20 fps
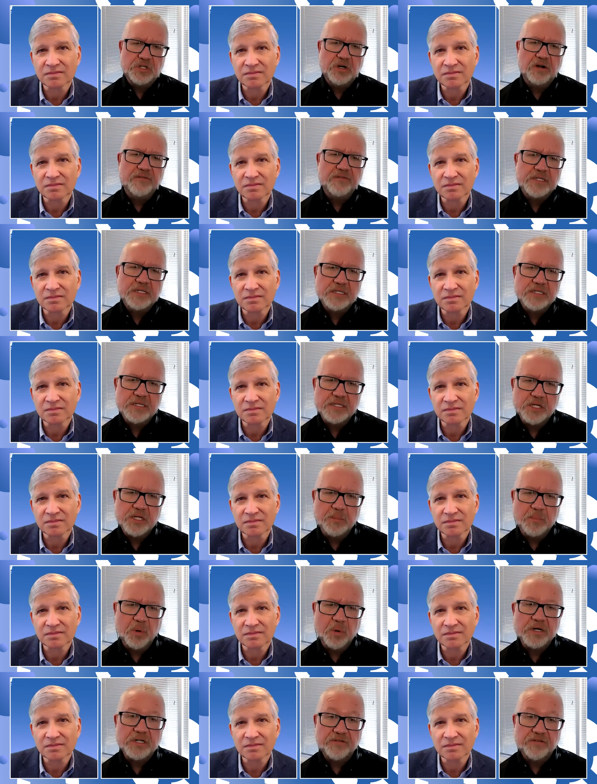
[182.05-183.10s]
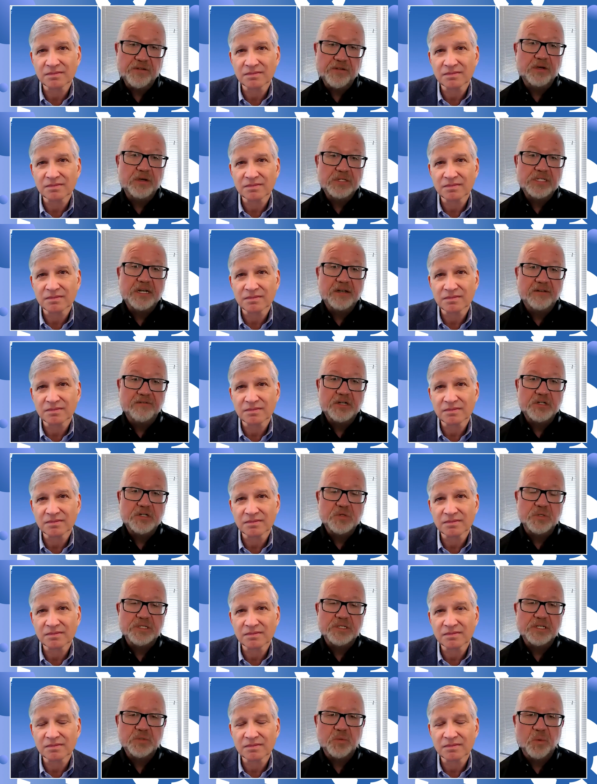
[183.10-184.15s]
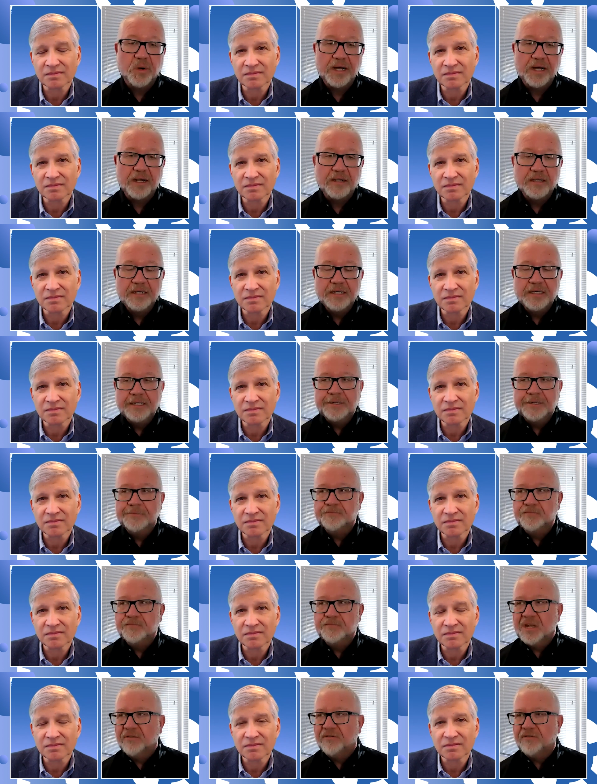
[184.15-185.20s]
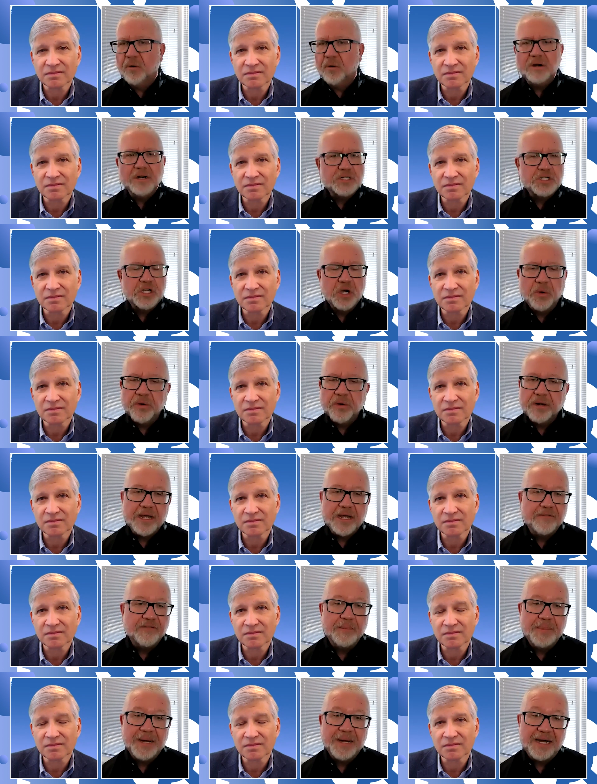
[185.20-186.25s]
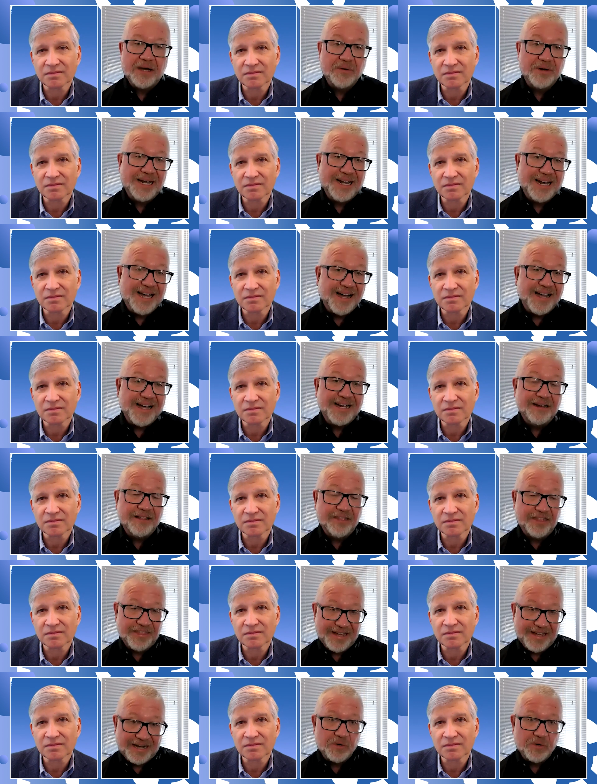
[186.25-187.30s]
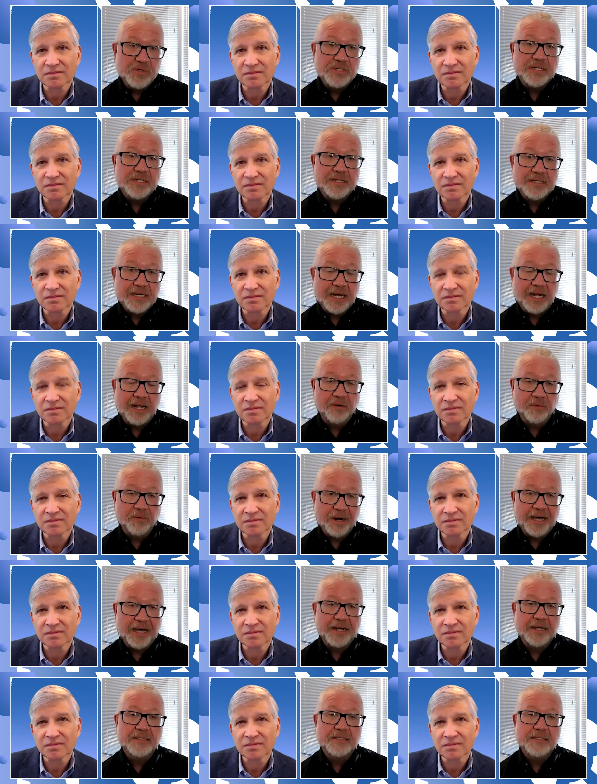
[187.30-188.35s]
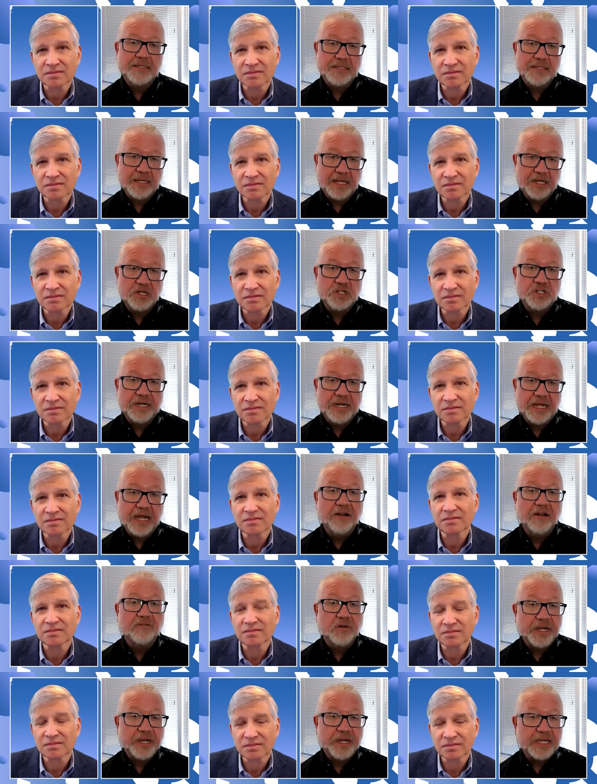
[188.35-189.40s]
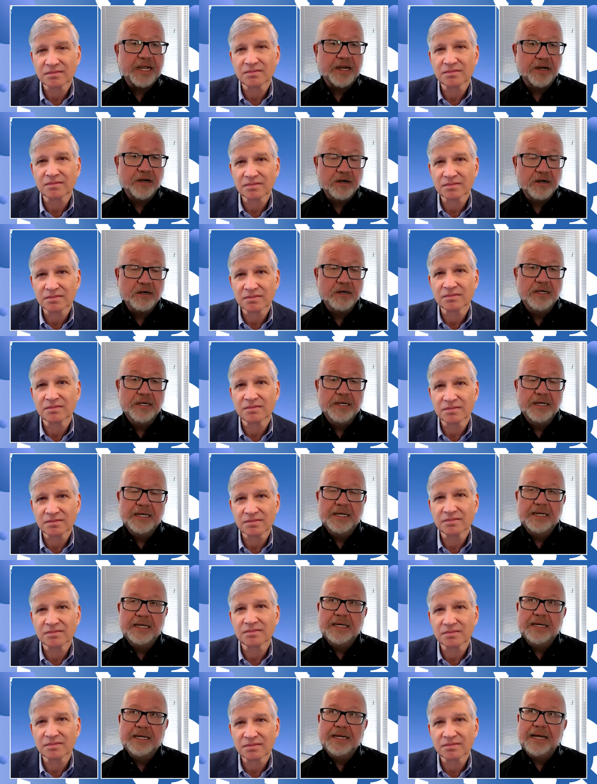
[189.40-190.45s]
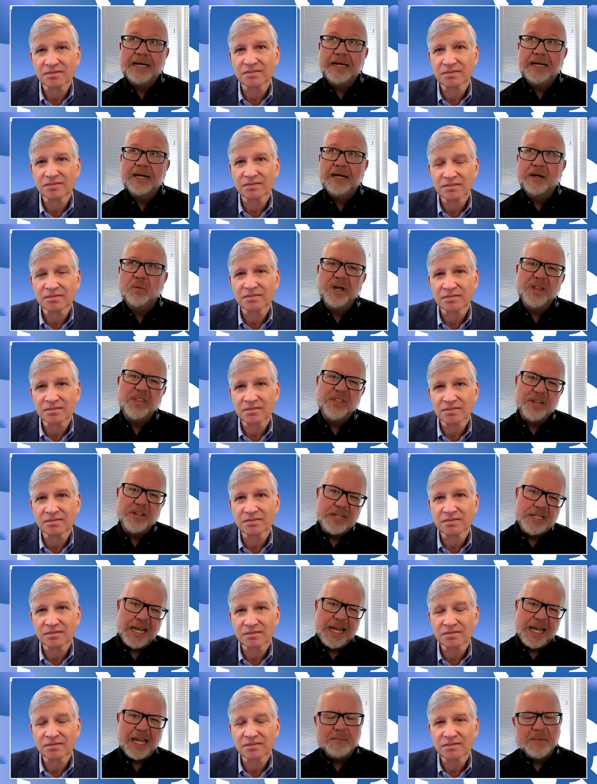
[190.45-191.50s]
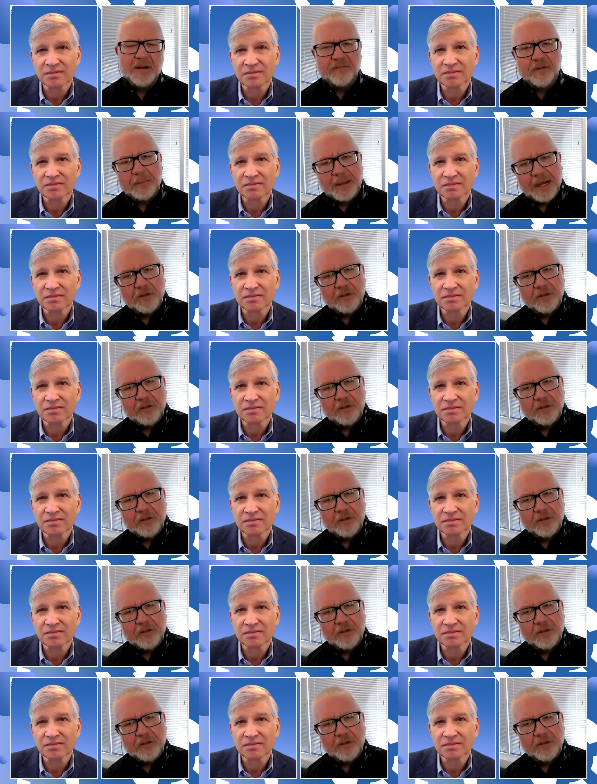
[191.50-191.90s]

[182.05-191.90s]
Speaker 1: the services and supports for those individuals as well. For a total of about 9,000 Coloradans each and every year, uh, with a team of